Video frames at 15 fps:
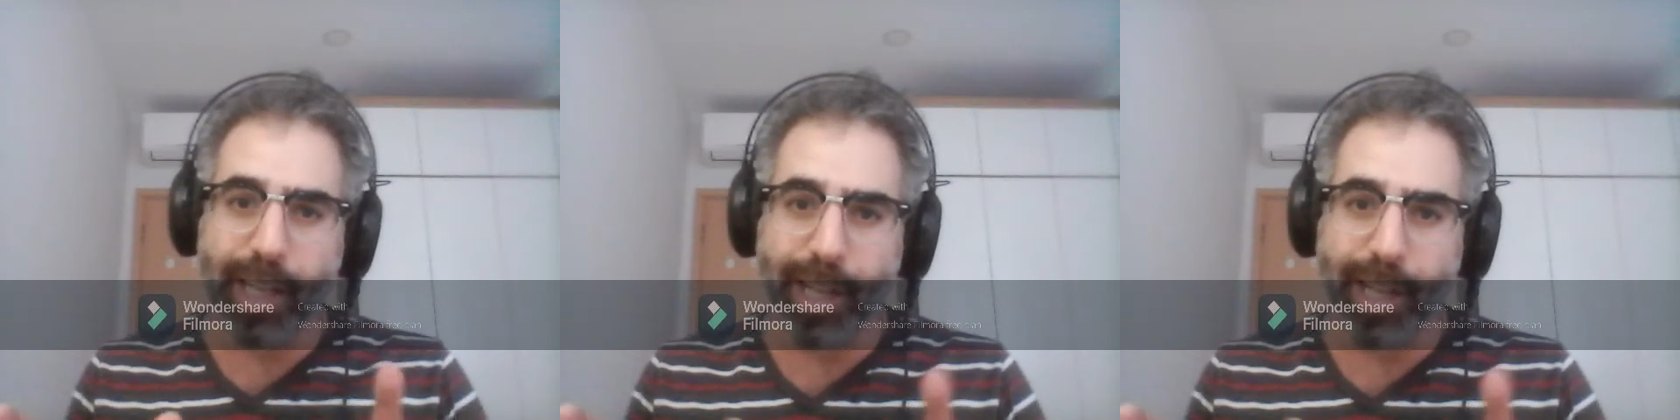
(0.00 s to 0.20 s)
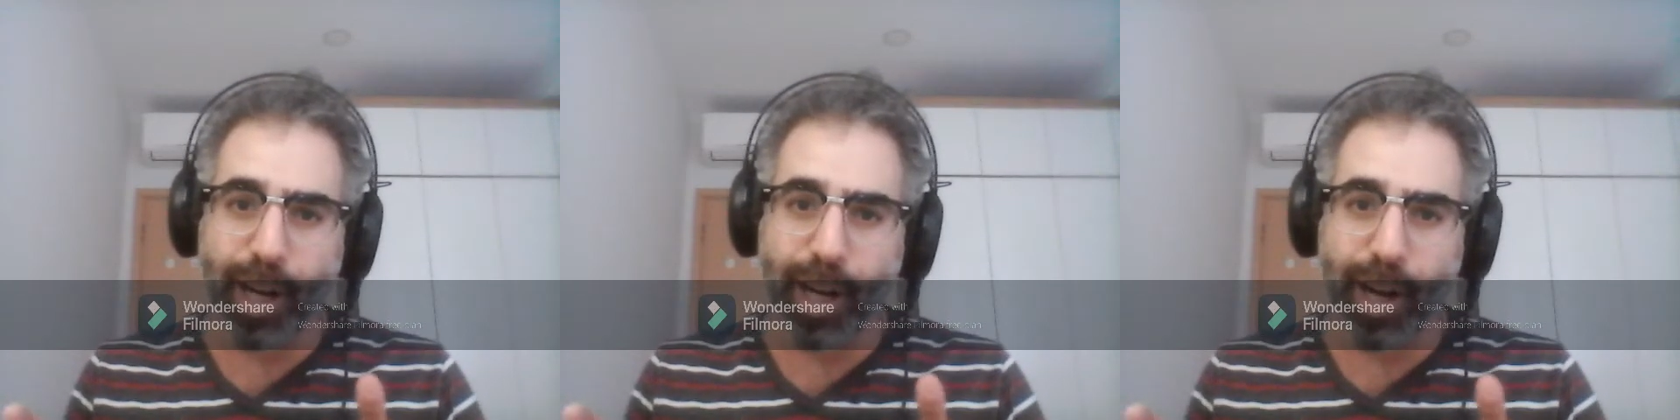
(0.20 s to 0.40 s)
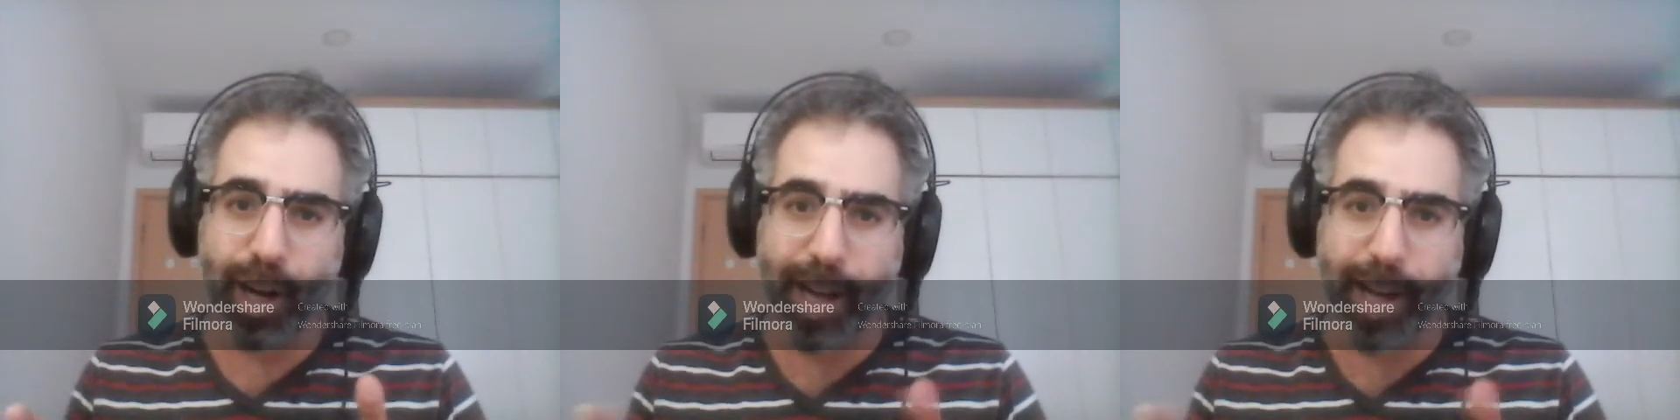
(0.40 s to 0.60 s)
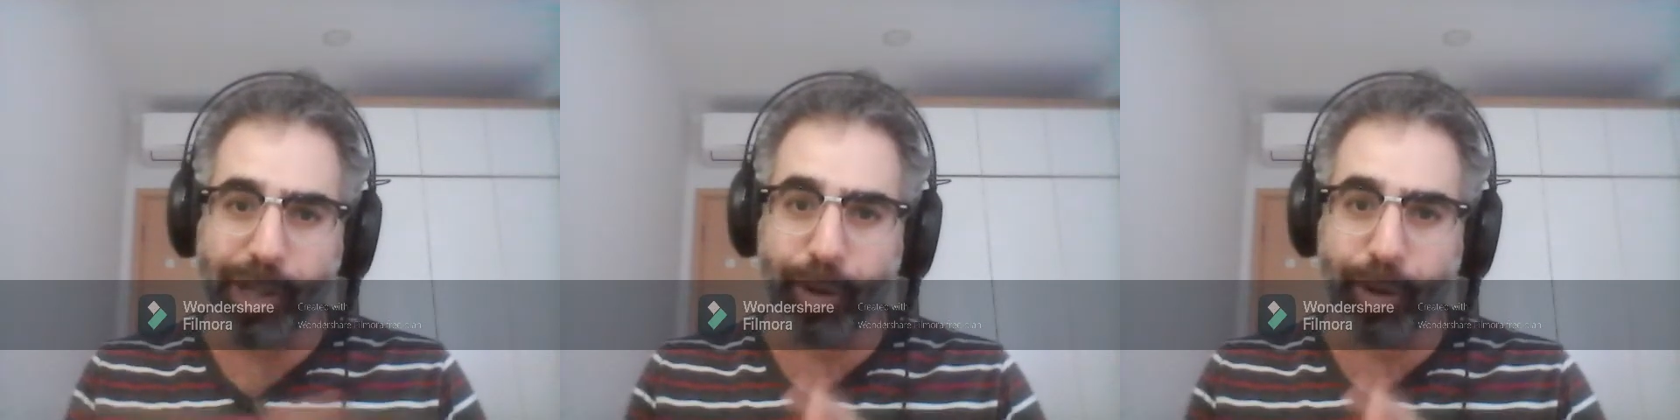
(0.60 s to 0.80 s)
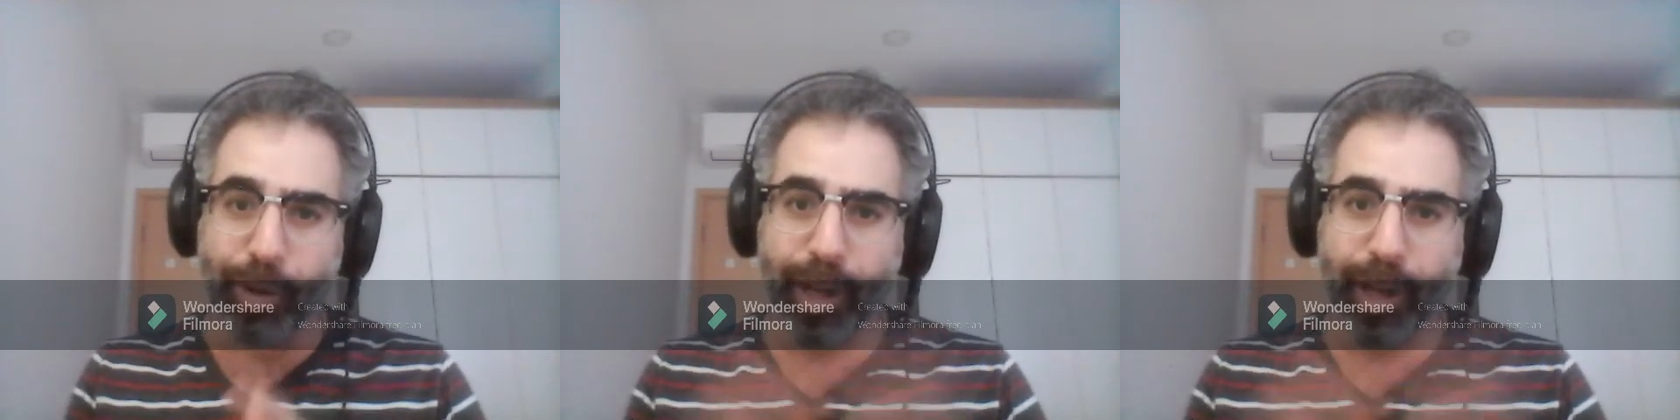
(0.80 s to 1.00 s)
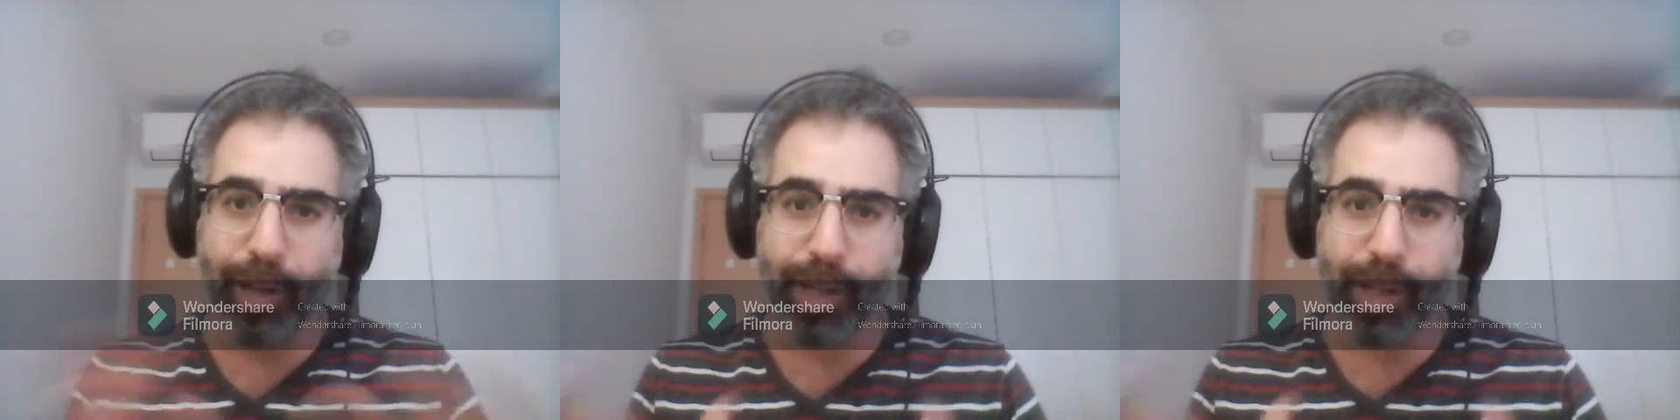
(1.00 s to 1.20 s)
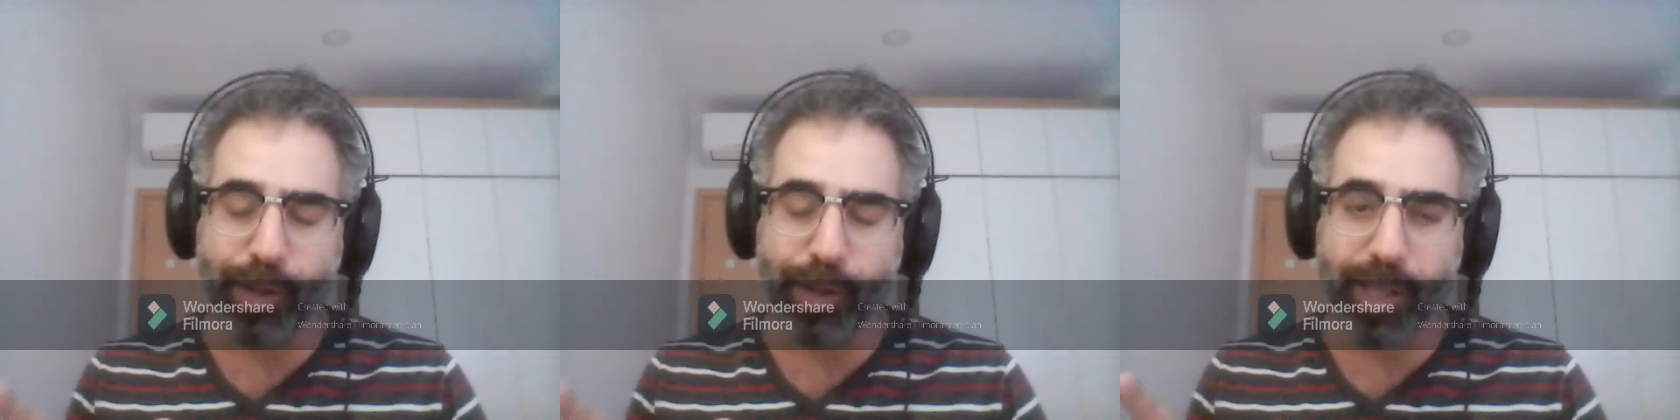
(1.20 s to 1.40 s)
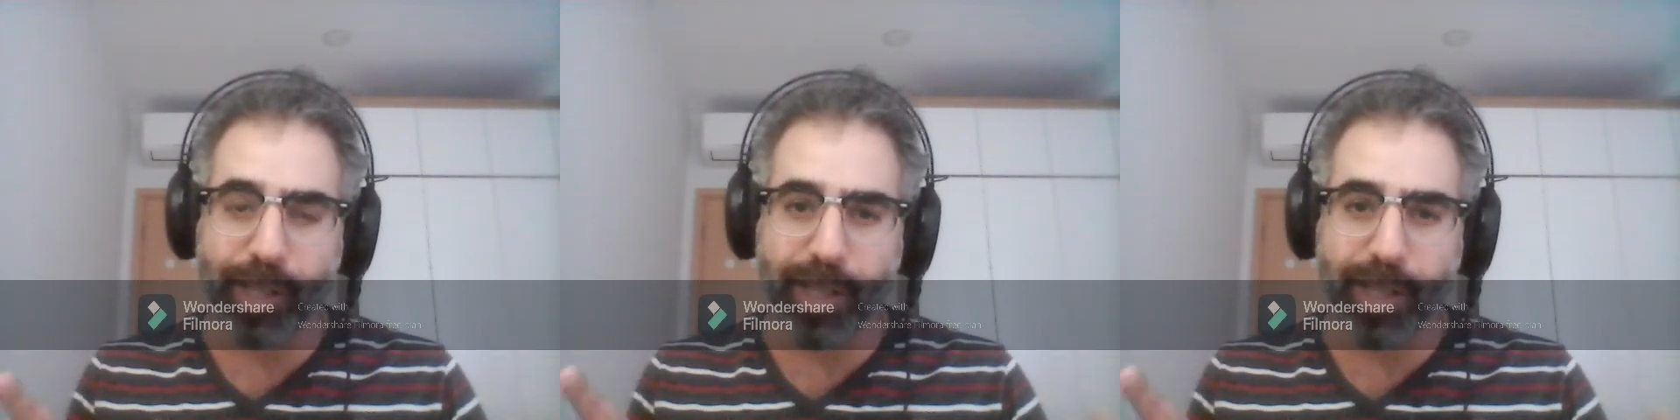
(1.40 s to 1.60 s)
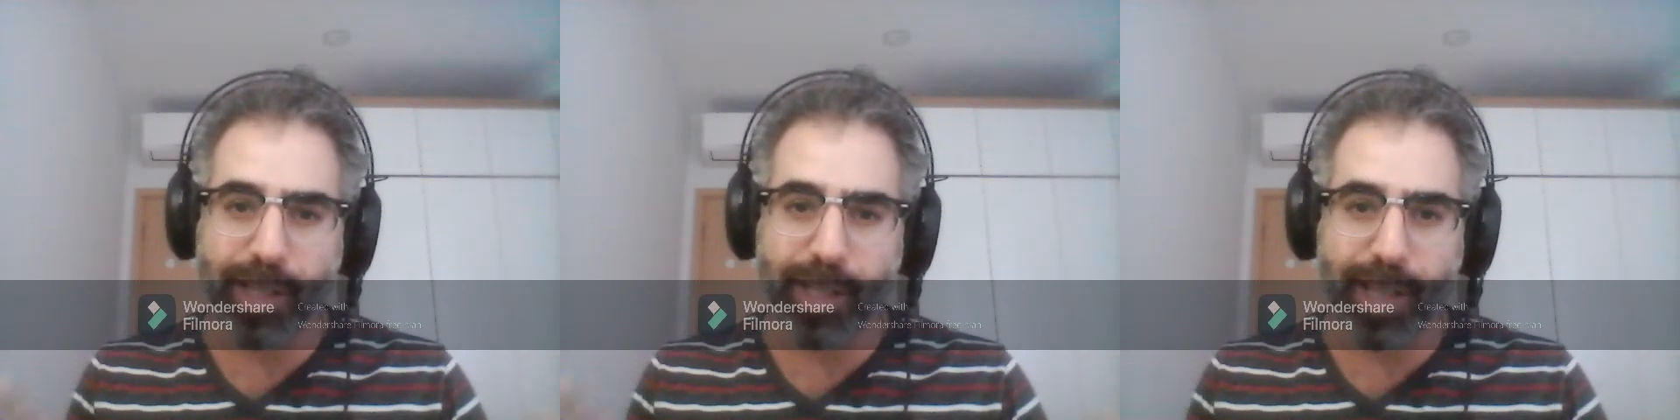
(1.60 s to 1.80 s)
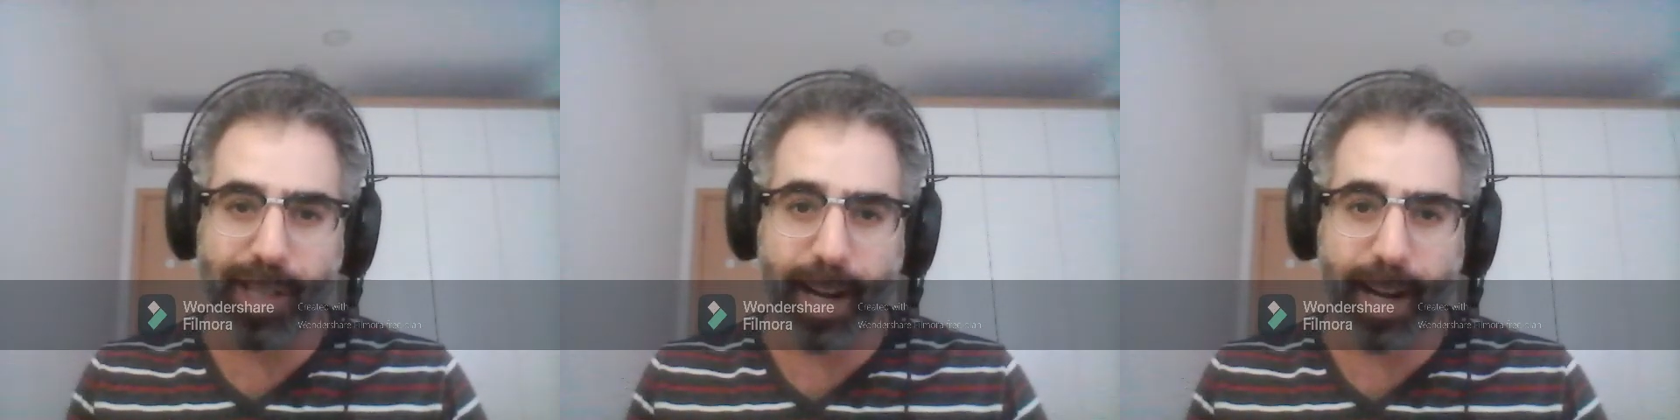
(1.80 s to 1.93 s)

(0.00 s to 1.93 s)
in their extracurricular interests,